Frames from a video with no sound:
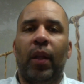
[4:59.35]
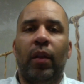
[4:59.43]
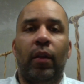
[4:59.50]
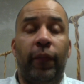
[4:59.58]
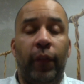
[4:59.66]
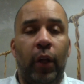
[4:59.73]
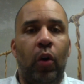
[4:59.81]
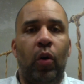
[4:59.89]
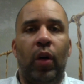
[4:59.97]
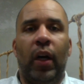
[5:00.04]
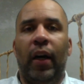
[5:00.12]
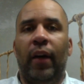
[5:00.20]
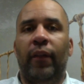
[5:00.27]
the flow
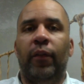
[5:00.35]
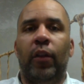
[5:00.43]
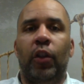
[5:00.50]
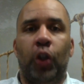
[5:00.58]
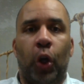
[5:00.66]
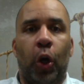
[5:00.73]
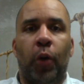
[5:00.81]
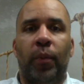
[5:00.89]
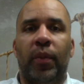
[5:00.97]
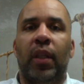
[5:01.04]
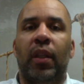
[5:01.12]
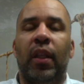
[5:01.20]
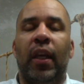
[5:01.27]
of germs
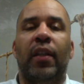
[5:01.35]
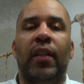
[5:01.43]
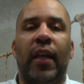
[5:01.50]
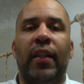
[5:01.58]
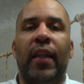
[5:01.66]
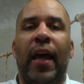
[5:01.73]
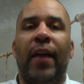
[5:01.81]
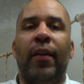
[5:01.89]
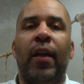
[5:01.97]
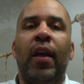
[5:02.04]
and things like that.